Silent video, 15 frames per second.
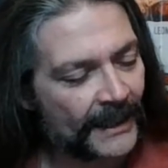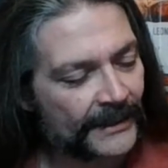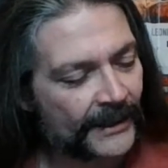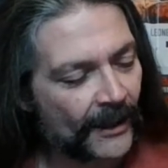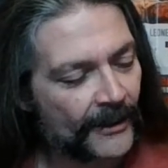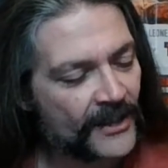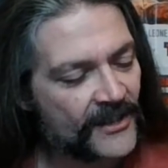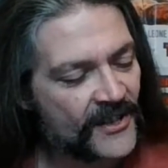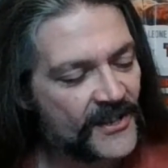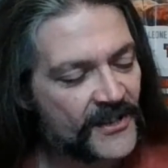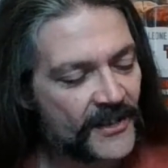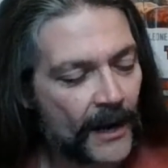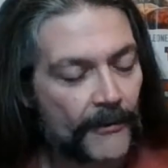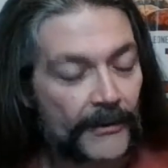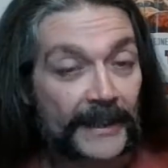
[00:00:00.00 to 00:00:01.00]
and are
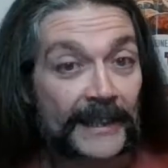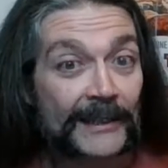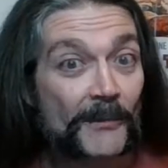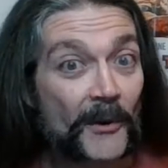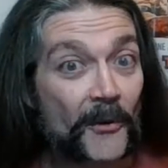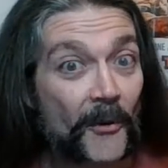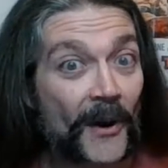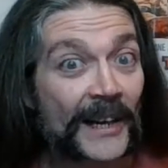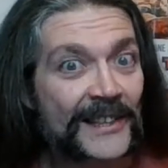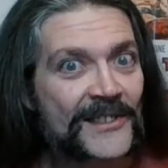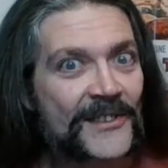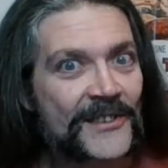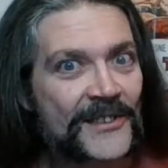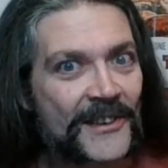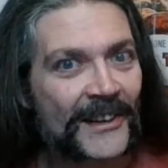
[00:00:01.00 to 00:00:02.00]
necessary in a democratic
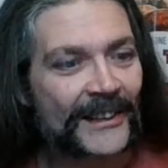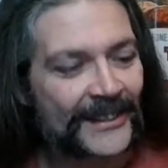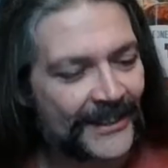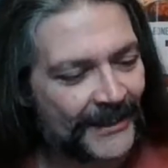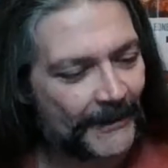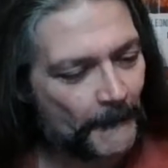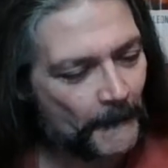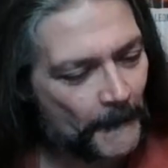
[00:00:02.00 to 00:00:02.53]
society.